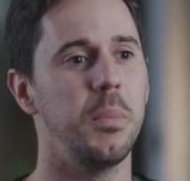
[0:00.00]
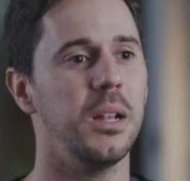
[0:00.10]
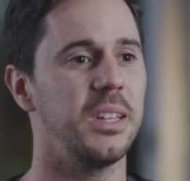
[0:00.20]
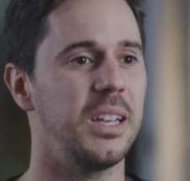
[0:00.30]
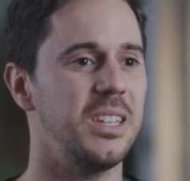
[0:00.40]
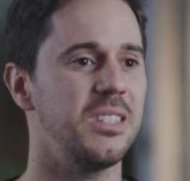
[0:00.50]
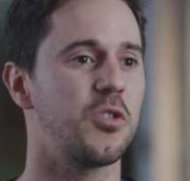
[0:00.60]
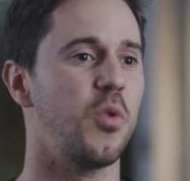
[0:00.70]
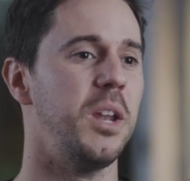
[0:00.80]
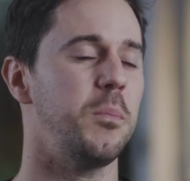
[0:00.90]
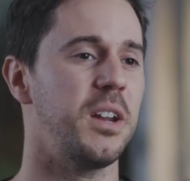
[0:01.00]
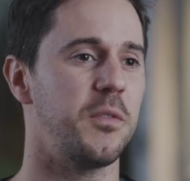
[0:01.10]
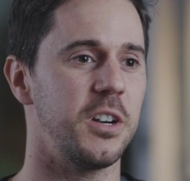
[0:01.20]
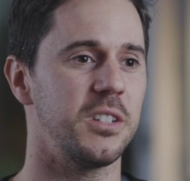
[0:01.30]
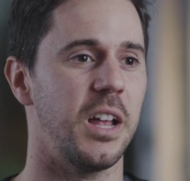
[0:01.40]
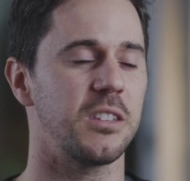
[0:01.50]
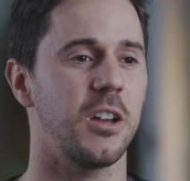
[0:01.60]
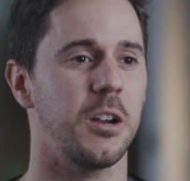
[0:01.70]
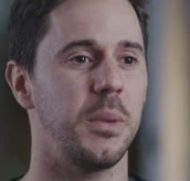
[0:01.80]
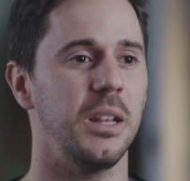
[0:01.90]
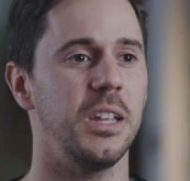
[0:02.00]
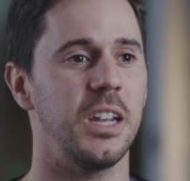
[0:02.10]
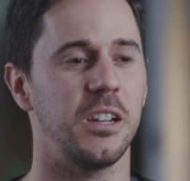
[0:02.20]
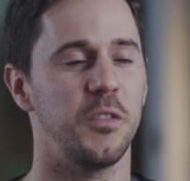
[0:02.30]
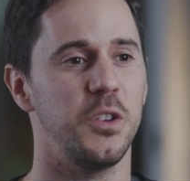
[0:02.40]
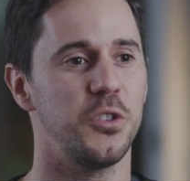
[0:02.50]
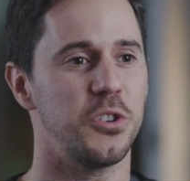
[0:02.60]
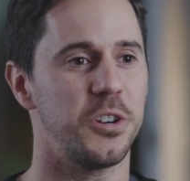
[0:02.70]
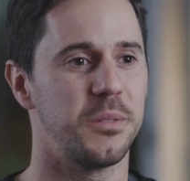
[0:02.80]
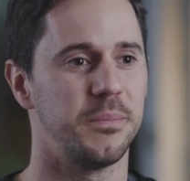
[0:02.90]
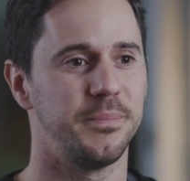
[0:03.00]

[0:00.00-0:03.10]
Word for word: in building this great metaverse that's going to be leading the future.